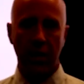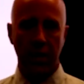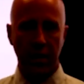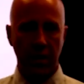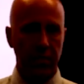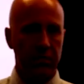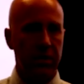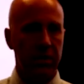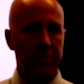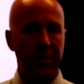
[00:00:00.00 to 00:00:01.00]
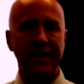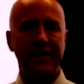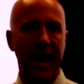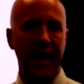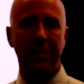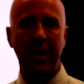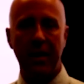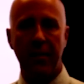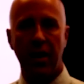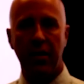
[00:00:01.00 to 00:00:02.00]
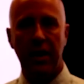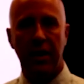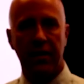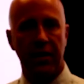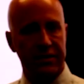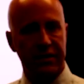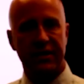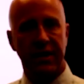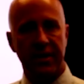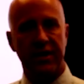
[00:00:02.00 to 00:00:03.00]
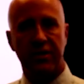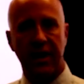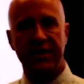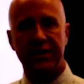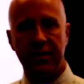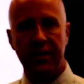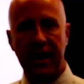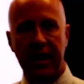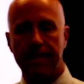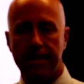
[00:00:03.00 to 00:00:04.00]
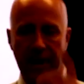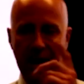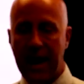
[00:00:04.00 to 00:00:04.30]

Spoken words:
or you're maintaining a PMO. Those are some of the traits you need.